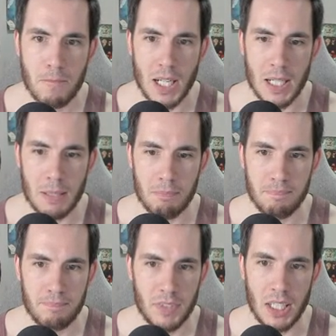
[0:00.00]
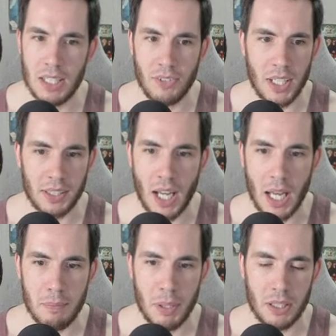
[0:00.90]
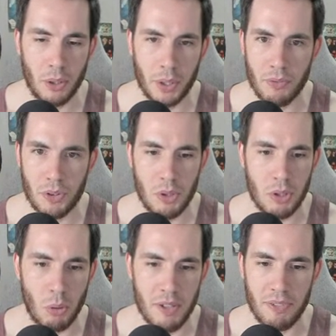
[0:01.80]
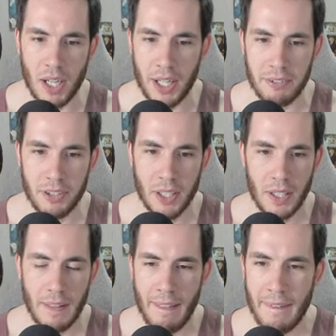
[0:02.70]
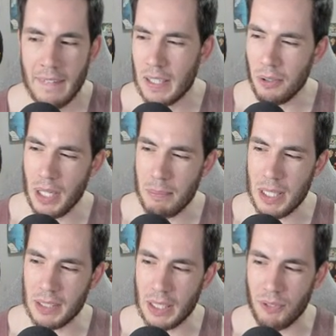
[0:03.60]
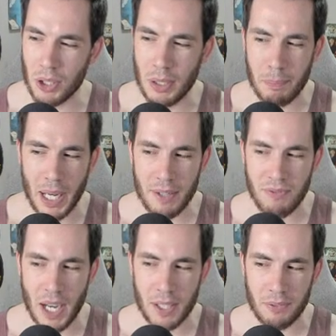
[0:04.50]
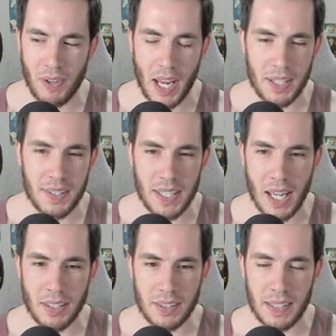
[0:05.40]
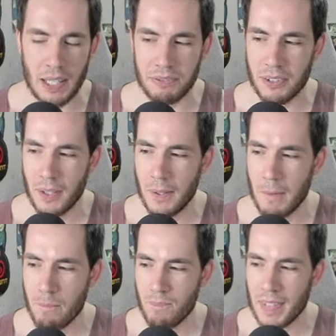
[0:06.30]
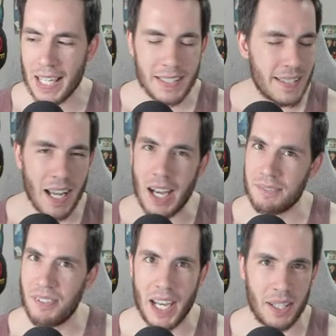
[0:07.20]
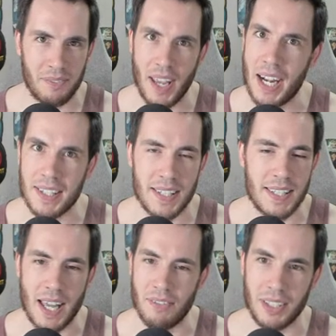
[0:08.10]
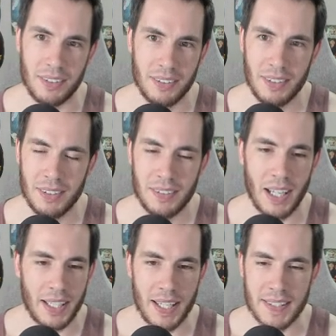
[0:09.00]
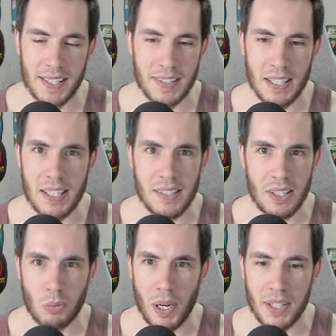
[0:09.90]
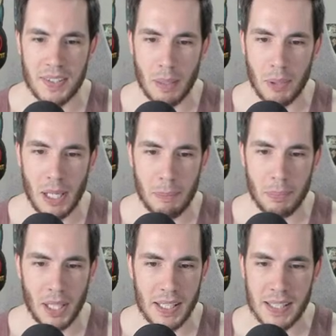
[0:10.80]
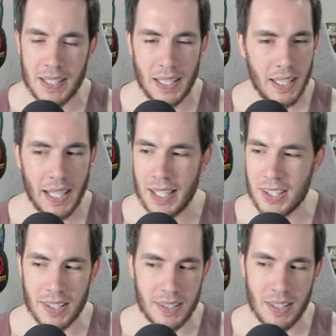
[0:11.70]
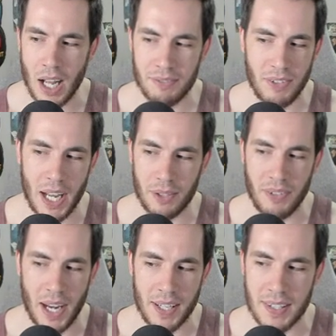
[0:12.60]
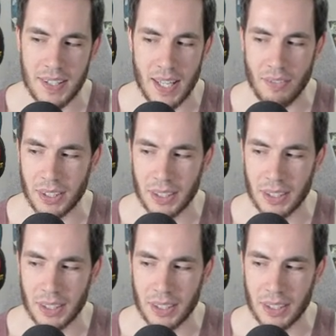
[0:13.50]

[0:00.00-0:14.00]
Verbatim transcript: Um, didn't even get the high bid. Looking for 325. You know Fair what I mean? Warning. Like if you're gonna buy Final Fantasy VIII stuff, it's not Final Fantasy Next VII. I guess that's the easiest way to sum it up. Like it's just not Final Fantasy VII.